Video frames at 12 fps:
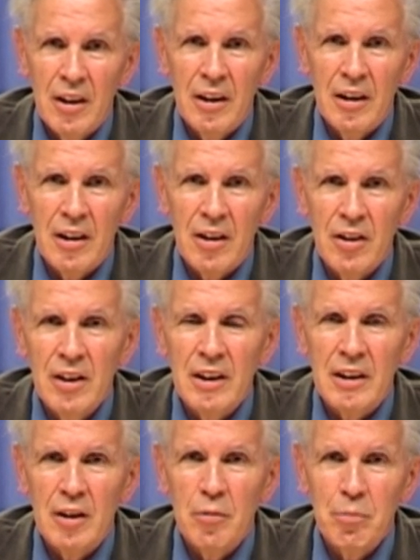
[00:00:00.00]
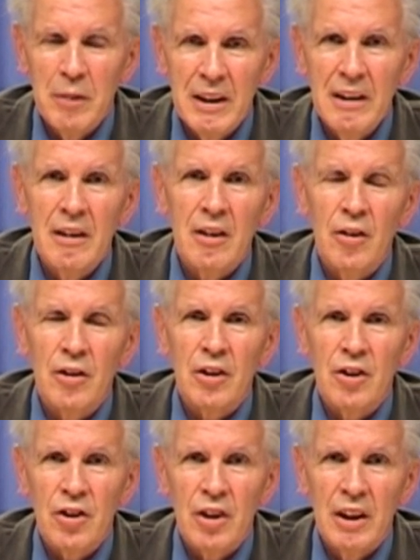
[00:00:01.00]
increase in mean
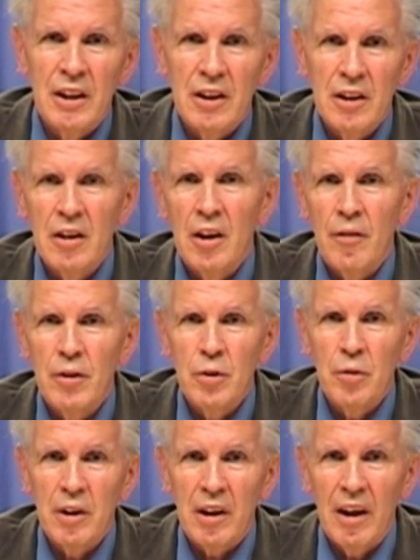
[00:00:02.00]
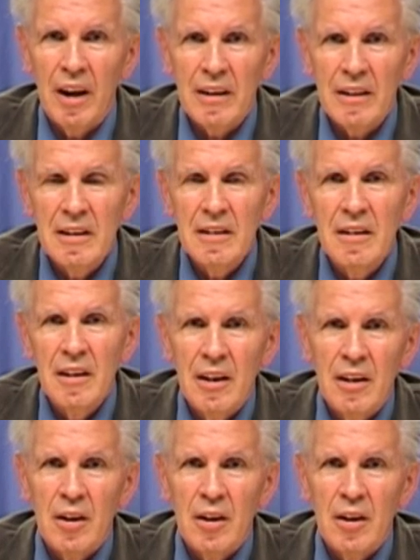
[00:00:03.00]
concentration of uric acid